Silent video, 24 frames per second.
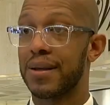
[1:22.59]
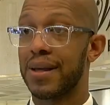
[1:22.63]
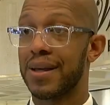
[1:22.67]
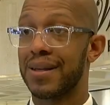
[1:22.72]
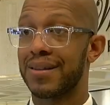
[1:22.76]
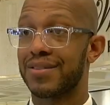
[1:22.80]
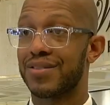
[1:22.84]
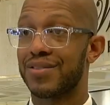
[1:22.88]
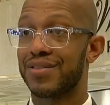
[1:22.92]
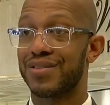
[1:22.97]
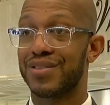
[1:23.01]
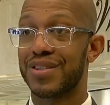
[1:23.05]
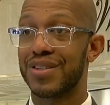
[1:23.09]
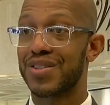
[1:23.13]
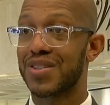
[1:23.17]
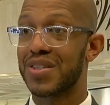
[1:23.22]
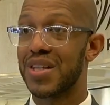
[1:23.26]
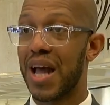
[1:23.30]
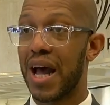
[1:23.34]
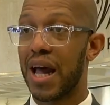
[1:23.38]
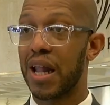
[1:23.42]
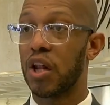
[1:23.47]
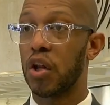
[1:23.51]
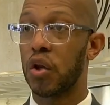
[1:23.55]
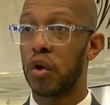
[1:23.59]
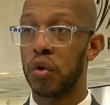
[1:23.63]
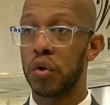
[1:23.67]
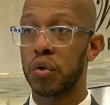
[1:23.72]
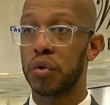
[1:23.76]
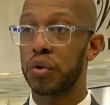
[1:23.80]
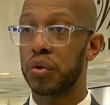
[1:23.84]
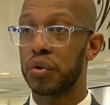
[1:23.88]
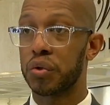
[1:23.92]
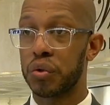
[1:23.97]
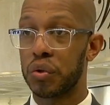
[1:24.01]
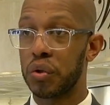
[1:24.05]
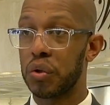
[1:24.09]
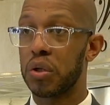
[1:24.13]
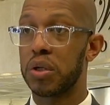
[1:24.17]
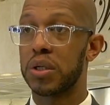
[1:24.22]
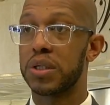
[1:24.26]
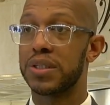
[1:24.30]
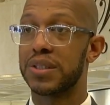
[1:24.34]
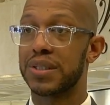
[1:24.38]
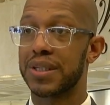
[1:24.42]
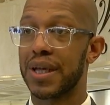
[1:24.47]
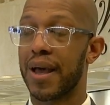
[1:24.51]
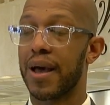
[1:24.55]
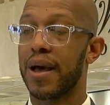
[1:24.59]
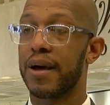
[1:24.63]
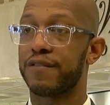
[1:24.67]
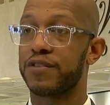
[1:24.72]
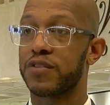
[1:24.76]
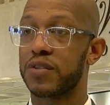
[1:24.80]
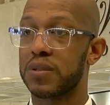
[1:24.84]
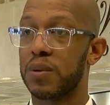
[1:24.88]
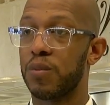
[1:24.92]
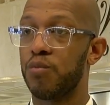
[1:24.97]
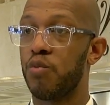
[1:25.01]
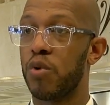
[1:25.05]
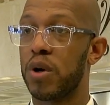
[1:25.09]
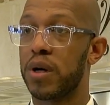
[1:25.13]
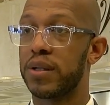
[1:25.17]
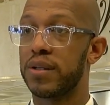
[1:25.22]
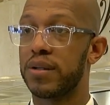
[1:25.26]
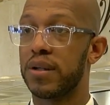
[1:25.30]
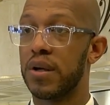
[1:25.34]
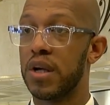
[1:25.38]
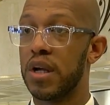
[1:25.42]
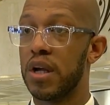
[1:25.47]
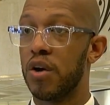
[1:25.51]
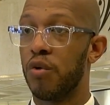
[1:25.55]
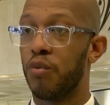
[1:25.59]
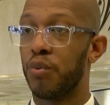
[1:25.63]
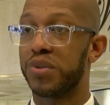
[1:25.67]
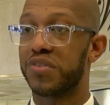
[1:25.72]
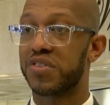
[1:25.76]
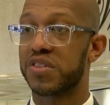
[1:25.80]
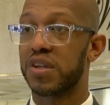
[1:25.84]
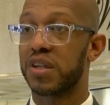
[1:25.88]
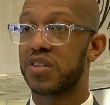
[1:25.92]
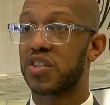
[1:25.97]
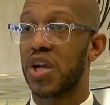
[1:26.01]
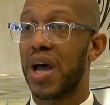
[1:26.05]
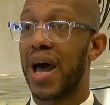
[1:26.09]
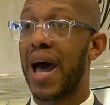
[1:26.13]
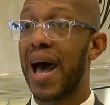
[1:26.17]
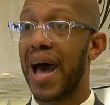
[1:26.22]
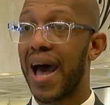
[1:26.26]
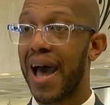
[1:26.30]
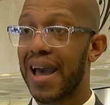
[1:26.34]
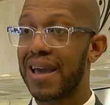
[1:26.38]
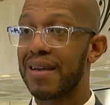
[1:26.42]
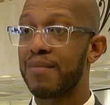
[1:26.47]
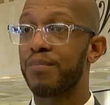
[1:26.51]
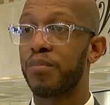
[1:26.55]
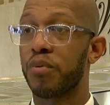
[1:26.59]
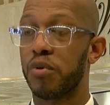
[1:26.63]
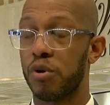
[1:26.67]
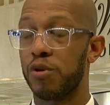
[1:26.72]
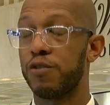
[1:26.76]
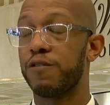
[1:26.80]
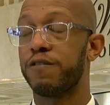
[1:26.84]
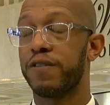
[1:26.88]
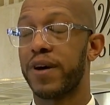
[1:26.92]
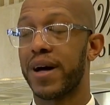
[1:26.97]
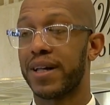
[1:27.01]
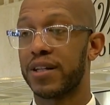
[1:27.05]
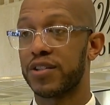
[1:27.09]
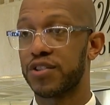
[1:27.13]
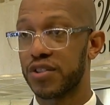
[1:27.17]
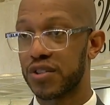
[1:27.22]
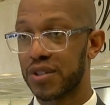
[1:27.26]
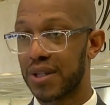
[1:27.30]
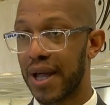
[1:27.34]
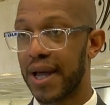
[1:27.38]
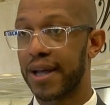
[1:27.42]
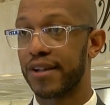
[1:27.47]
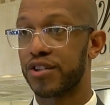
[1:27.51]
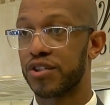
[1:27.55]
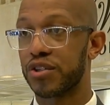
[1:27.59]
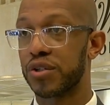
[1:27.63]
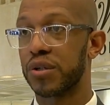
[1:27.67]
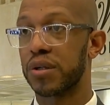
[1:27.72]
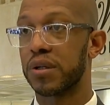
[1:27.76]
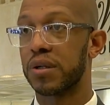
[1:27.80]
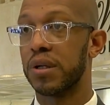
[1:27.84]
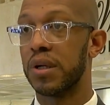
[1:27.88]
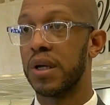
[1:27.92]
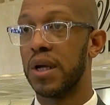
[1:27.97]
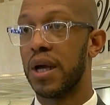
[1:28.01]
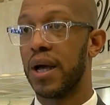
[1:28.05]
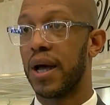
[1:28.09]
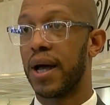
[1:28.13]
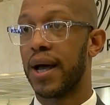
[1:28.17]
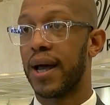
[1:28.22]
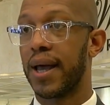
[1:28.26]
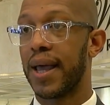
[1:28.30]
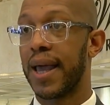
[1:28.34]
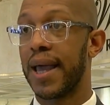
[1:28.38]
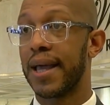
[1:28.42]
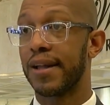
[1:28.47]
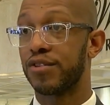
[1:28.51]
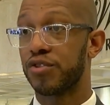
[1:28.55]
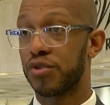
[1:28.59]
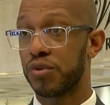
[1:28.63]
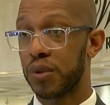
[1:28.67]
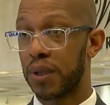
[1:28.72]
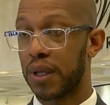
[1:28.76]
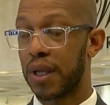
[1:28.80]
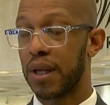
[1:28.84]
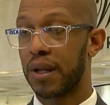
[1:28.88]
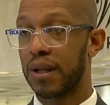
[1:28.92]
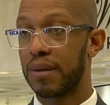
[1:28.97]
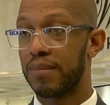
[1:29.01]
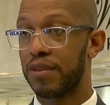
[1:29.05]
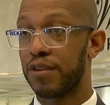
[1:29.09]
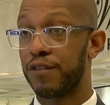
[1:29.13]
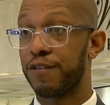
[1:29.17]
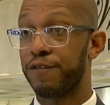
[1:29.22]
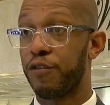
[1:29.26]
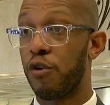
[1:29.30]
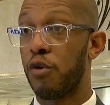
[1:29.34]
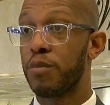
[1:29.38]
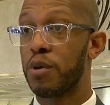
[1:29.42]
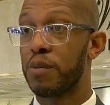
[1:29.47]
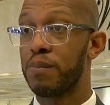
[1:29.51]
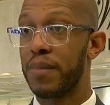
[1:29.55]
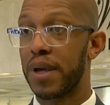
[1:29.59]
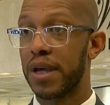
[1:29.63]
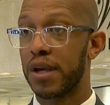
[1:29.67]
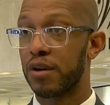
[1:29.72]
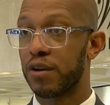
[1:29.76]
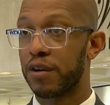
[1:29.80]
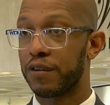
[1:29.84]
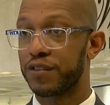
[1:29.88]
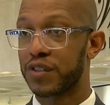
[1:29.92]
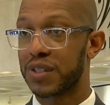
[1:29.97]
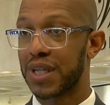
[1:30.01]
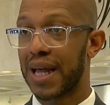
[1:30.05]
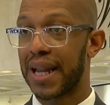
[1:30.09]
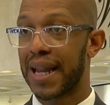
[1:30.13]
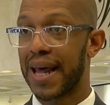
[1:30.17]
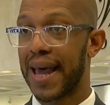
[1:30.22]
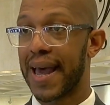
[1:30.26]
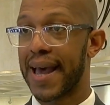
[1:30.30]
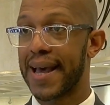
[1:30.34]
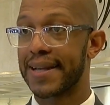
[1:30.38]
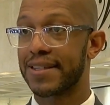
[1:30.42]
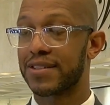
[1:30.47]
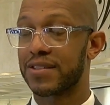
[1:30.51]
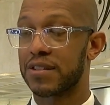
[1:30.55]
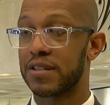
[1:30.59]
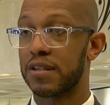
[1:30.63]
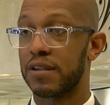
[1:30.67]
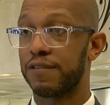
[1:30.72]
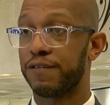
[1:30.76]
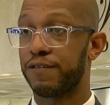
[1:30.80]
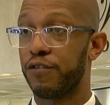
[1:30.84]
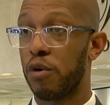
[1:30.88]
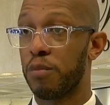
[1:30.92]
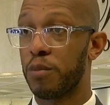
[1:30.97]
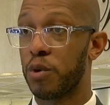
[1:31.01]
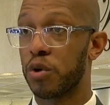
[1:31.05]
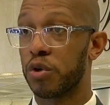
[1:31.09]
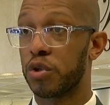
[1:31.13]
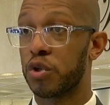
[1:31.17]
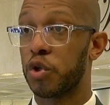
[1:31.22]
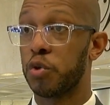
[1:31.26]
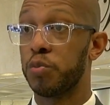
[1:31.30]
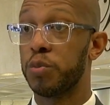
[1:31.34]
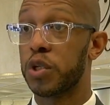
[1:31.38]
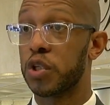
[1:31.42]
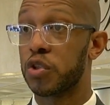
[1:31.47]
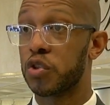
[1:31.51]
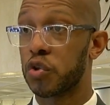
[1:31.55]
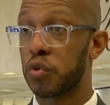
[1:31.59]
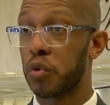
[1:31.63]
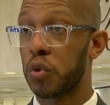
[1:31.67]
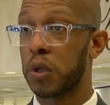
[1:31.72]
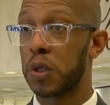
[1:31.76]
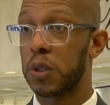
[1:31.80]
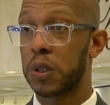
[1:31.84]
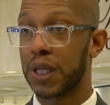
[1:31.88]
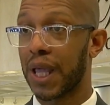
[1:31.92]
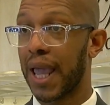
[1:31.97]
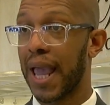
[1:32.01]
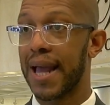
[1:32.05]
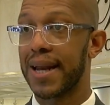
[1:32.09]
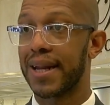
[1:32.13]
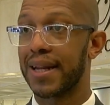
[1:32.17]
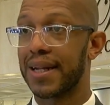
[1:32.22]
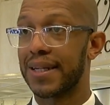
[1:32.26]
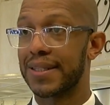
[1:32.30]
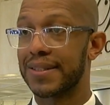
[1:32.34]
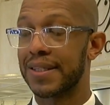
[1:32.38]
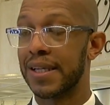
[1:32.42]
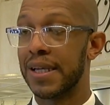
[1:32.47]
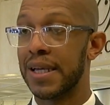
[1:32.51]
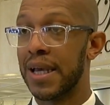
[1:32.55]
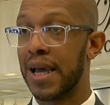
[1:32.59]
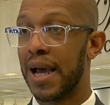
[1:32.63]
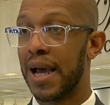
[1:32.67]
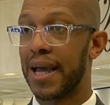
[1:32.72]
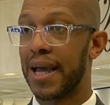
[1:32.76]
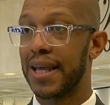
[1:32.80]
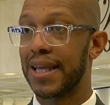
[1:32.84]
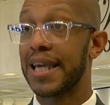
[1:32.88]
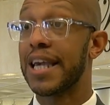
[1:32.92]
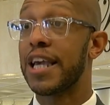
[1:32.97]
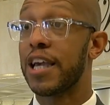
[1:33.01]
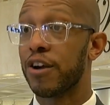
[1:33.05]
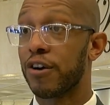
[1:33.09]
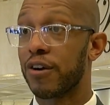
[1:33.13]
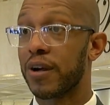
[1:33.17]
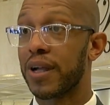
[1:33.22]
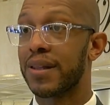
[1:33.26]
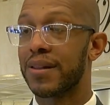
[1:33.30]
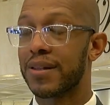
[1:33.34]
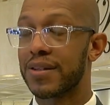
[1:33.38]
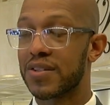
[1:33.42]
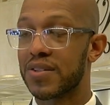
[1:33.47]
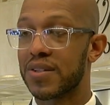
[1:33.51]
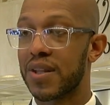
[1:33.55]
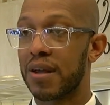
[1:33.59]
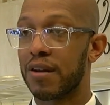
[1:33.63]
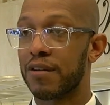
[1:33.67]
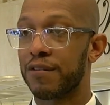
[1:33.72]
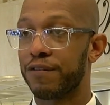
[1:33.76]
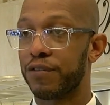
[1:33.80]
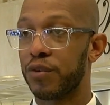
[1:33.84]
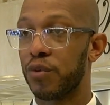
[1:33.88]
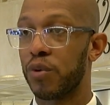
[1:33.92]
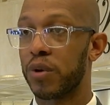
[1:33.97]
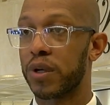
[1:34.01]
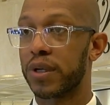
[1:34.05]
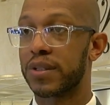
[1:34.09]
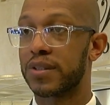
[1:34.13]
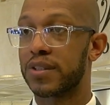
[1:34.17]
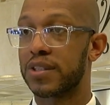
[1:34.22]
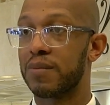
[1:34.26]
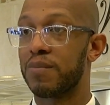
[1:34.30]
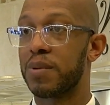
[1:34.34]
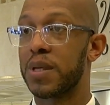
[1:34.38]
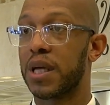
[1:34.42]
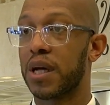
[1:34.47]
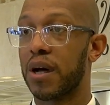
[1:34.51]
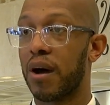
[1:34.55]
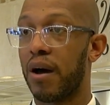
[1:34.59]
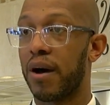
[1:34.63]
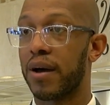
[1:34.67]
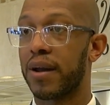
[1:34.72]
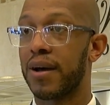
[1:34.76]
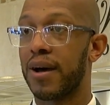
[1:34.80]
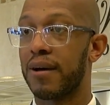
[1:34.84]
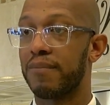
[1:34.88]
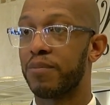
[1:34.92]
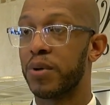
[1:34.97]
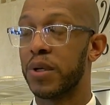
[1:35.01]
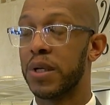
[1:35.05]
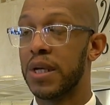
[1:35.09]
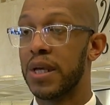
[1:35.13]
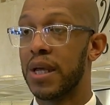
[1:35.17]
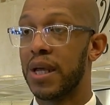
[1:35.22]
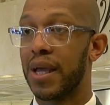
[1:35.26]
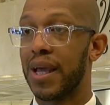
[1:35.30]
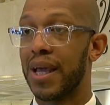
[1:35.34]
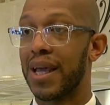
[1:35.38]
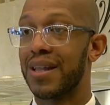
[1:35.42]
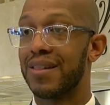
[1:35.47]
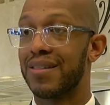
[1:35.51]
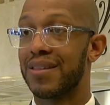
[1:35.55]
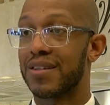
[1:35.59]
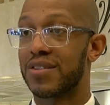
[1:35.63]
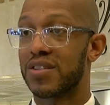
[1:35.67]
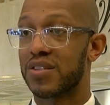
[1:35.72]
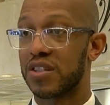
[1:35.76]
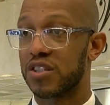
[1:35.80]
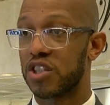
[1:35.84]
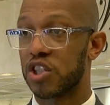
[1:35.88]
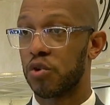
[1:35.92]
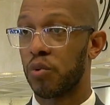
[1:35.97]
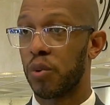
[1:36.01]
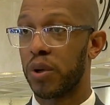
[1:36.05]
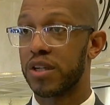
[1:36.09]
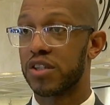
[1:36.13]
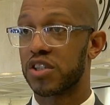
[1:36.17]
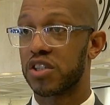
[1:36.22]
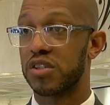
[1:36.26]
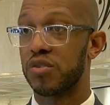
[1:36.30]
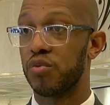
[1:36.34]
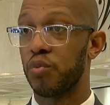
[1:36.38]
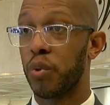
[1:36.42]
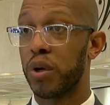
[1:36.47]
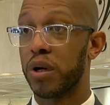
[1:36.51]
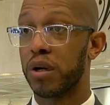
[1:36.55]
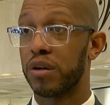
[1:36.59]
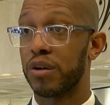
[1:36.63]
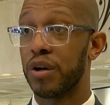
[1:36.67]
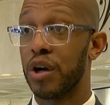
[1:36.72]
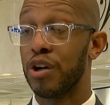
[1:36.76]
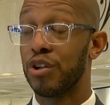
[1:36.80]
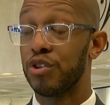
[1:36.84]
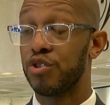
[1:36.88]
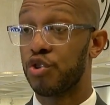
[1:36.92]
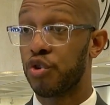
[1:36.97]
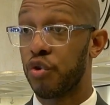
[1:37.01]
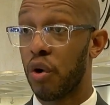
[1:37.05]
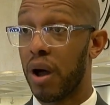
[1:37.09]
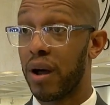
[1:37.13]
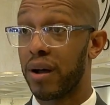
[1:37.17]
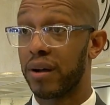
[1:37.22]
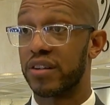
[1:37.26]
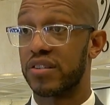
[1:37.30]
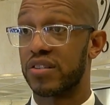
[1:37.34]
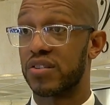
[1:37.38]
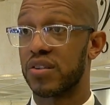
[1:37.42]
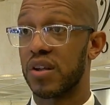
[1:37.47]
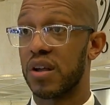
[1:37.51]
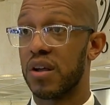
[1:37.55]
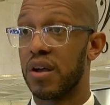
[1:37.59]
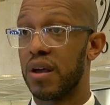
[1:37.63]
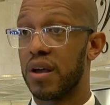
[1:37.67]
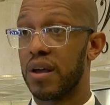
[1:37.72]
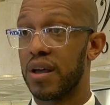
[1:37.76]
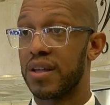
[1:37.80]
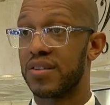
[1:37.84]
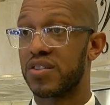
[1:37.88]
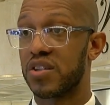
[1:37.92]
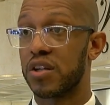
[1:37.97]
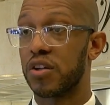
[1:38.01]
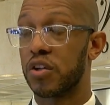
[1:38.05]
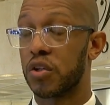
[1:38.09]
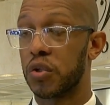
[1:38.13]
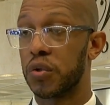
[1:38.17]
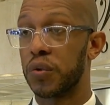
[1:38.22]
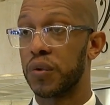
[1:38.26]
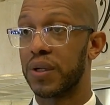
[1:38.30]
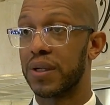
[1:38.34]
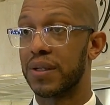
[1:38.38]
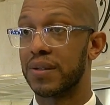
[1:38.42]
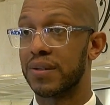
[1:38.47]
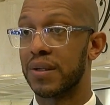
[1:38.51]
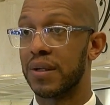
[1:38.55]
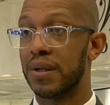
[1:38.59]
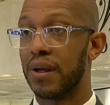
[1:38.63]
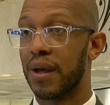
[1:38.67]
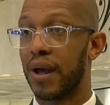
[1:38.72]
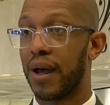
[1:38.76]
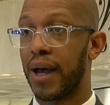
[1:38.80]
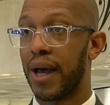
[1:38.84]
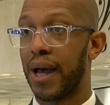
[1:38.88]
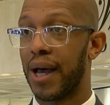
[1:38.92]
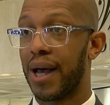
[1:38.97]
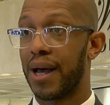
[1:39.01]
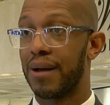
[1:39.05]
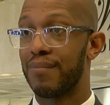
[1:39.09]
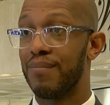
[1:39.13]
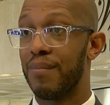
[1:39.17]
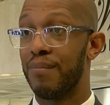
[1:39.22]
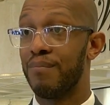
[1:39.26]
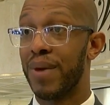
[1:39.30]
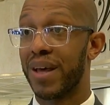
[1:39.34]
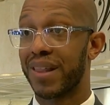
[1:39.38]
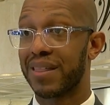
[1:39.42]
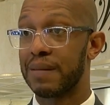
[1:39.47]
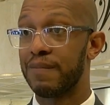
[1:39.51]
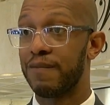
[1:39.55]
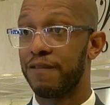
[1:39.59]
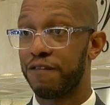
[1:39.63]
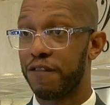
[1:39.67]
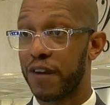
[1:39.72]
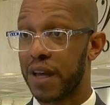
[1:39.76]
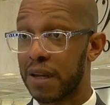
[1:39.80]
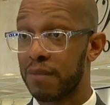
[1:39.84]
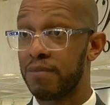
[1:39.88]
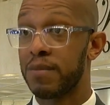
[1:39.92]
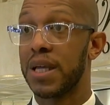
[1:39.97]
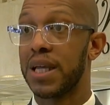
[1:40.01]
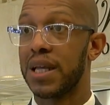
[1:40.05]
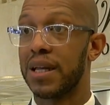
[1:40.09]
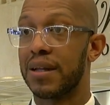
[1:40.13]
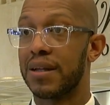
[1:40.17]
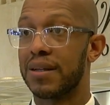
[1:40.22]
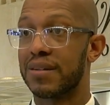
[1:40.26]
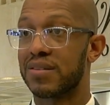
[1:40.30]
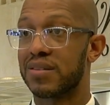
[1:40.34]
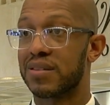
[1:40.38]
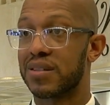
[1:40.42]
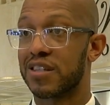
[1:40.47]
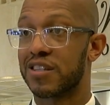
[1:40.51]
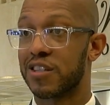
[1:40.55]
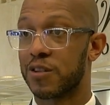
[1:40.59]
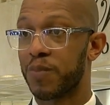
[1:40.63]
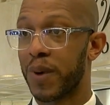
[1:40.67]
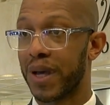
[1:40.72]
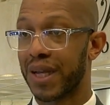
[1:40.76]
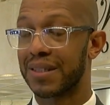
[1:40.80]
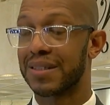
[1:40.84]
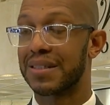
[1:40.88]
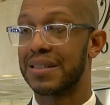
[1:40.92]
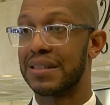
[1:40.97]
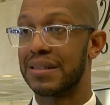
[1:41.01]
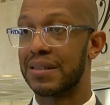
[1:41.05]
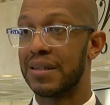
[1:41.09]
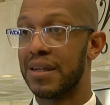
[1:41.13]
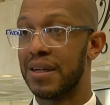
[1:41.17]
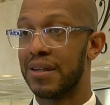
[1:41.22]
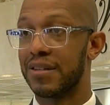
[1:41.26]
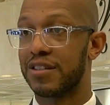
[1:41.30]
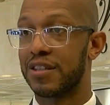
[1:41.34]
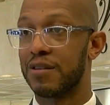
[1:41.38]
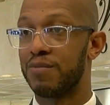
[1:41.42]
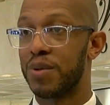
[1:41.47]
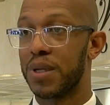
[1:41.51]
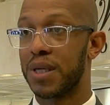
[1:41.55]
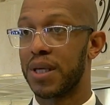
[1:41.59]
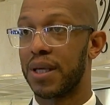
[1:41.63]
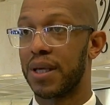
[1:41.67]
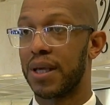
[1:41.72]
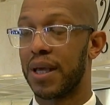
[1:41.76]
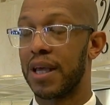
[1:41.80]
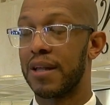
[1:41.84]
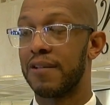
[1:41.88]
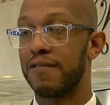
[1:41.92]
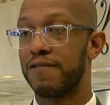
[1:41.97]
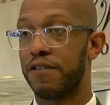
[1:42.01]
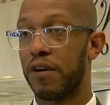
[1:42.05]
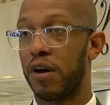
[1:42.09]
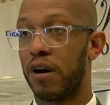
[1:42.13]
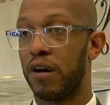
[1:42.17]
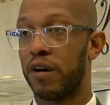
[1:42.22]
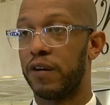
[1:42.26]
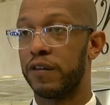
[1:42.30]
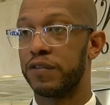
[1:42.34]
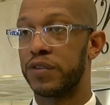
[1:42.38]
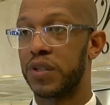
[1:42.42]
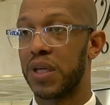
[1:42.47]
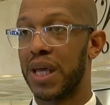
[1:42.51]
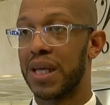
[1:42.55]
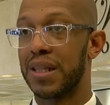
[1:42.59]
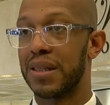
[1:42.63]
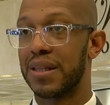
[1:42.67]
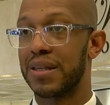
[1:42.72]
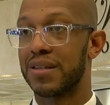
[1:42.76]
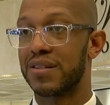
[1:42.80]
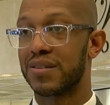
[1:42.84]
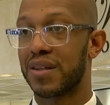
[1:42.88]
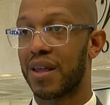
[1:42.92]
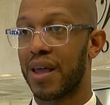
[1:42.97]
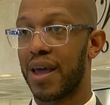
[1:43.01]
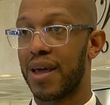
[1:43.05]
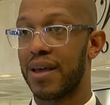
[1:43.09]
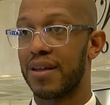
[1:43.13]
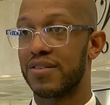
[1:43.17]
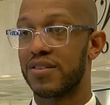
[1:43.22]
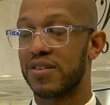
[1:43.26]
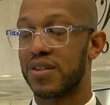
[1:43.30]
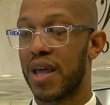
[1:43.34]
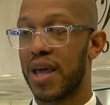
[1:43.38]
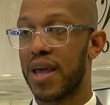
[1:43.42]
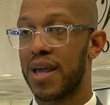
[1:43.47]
It does not look good to have someone with such a high-profile stature. Andrew Gillum, the former mayor of Tallahassee, former gubernatorial candidate, here in the state of Florida to be caught up in this situation where drugs is included. Uh, methamphetamine is suspected to be involved in this case.